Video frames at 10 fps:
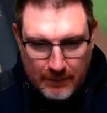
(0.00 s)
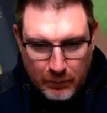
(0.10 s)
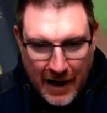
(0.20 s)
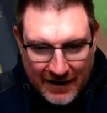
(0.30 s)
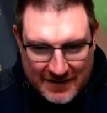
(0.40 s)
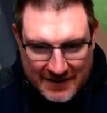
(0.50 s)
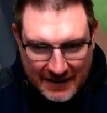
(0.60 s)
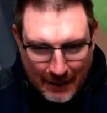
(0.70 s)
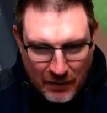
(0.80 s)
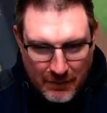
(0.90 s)

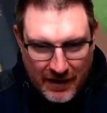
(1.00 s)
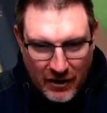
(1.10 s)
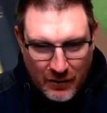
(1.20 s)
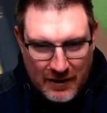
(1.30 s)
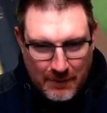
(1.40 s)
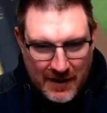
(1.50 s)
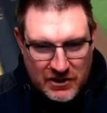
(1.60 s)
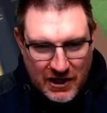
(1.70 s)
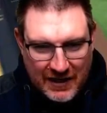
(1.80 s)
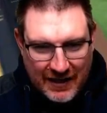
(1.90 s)
Patterson up the middle with a
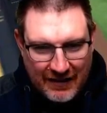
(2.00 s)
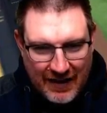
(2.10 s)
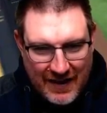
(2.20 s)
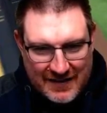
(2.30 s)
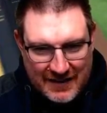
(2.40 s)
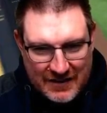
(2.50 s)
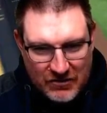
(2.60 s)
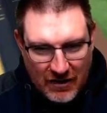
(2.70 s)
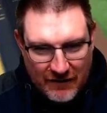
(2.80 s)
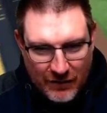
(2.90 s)
pitcher killer. That's going to
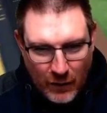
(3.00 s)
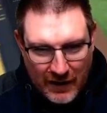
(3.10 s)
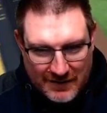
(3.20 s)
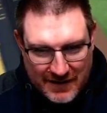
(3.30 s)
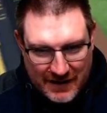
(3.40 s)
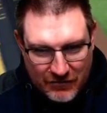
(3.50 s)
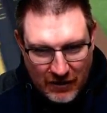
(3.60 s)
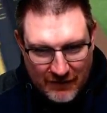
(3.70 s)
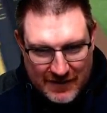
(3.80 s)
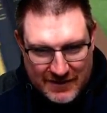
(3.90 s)
drive in one. Is it going to
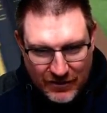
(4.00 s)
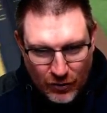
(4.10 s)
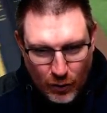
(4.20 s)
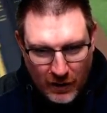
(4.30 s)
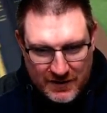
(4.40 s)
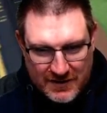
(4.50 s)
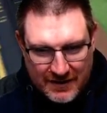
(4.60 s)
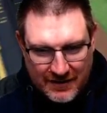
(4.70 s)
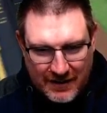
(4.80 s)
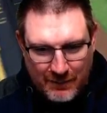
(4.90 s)
drive in two?
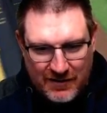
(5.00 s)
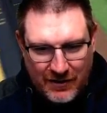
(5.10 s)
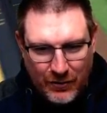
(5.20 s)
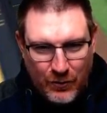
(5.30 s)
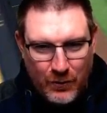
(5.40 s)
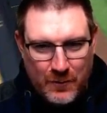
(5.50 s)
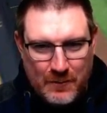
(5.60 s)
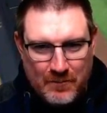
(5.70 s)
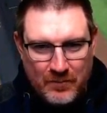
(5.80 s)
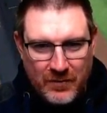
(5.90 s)
Watson comes
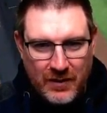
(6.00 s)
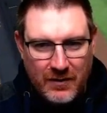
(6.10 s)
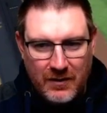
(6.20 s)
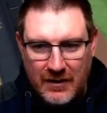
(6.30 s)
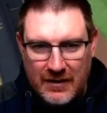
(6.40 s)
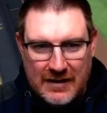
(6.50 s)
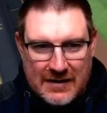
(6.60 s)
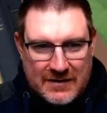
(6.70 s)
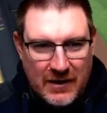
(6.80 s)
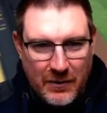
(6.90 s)
home.
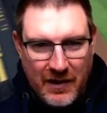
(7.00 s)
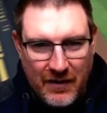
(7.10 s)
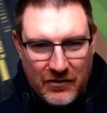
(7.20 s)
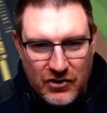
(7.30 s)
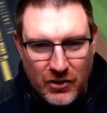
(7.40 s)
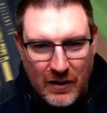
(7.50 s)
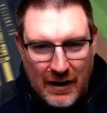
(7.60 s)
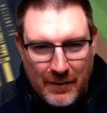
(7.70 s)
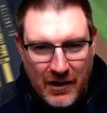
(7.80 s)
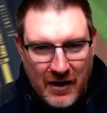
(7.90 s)
So another two
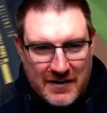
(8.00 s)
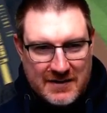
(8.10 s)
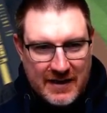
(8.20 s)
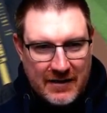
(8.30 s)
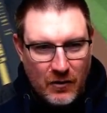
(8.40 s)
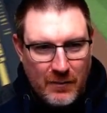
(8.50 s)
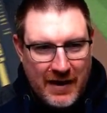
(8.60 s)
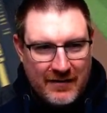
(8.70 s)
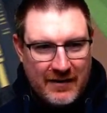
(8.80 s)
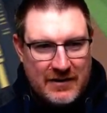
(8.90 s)
RBI single
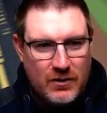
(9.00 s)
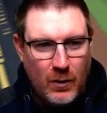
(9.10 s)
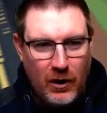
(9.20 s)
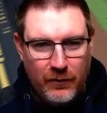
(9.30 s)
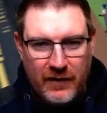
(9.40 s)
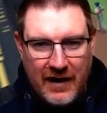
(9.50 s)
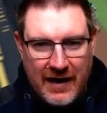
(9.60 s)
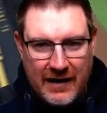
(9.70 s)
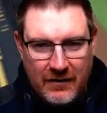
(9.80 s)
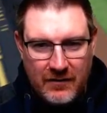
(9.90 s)
makes it 12 to
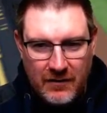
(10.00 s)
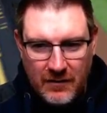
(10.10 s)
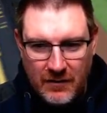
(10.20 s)
8.